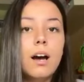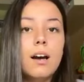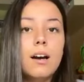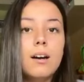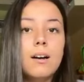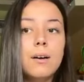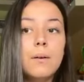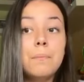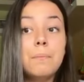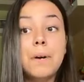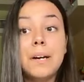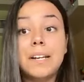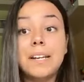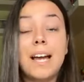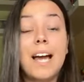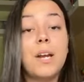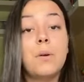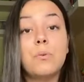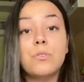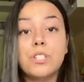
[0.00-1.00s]
Um,
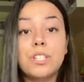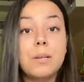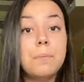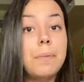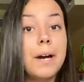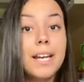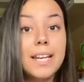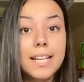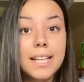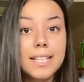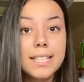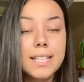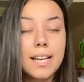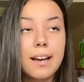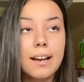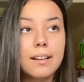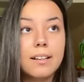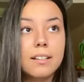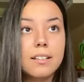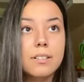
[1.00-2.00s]
but I was in a panic
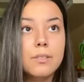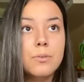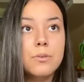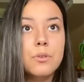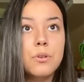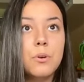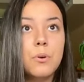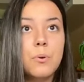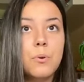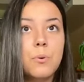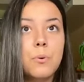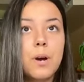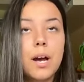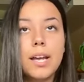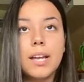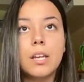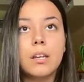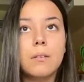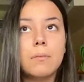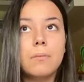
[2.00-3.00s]
attack, so
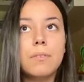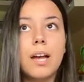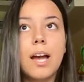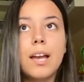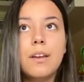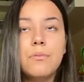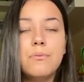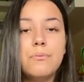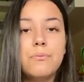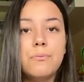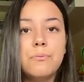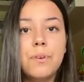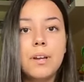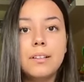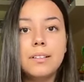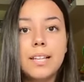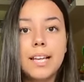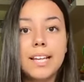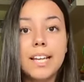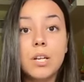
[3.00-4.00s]
I, I
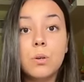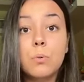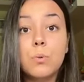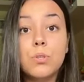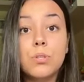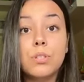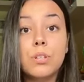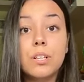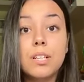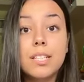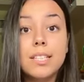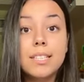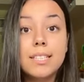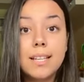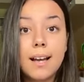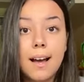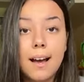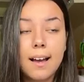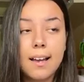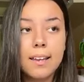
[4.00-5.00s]
felt like I was gonna
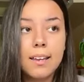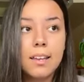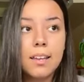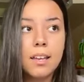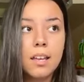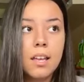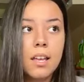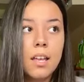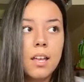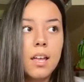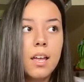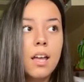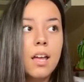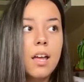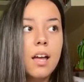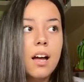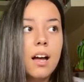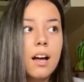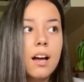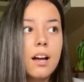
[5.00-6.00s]
die.
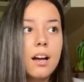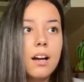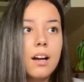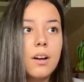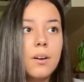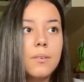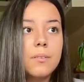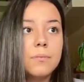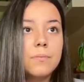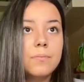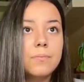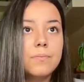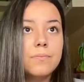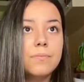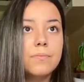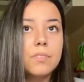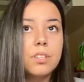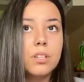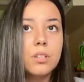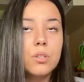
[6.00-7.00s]
Um,
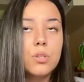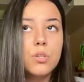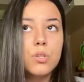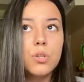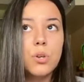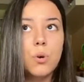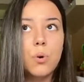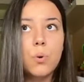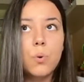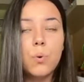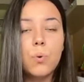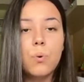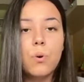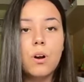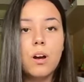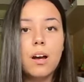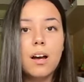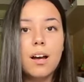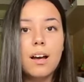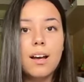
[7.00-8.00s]
so
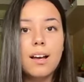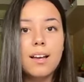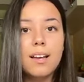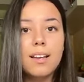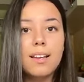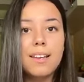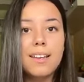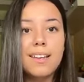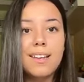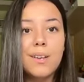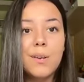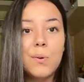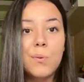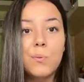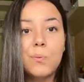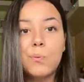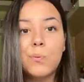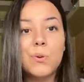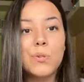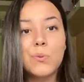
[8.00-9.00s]
I
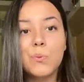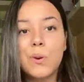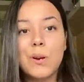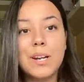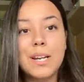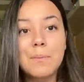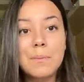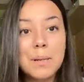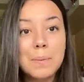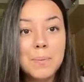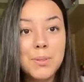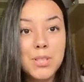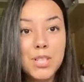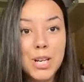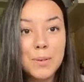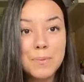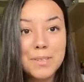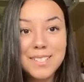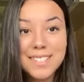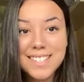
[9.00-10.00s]
was wearing my
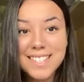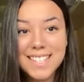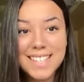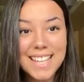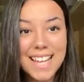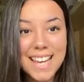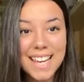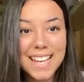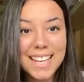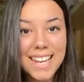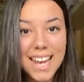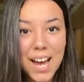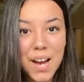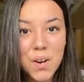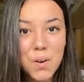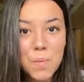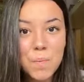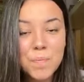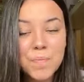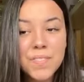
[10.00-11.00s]
pajamas like
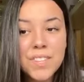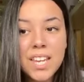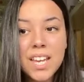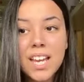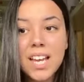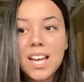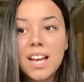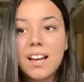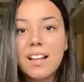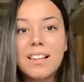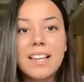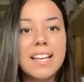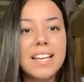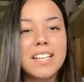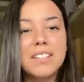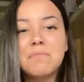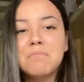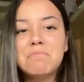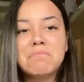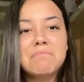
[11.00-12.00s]
now,
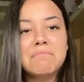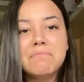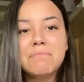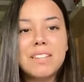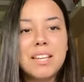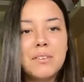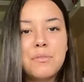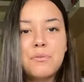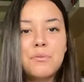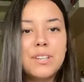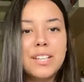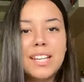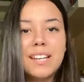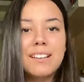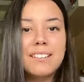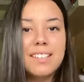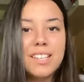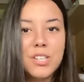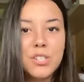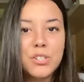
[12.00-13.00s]
like a, a
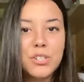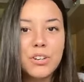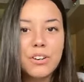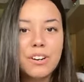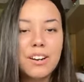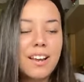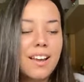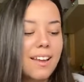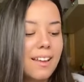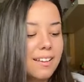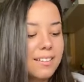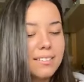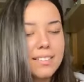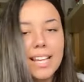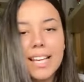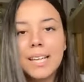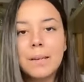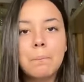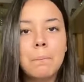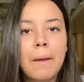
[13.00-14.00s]
freaking t-shirt and
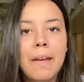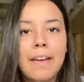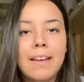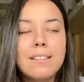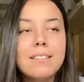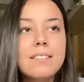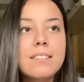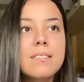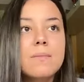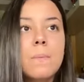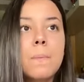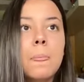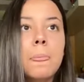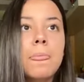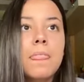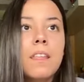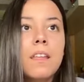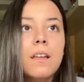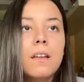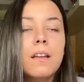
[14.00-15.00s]
like pants.
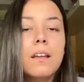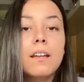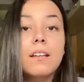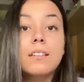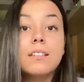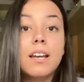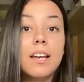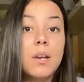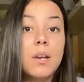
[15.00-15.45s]
And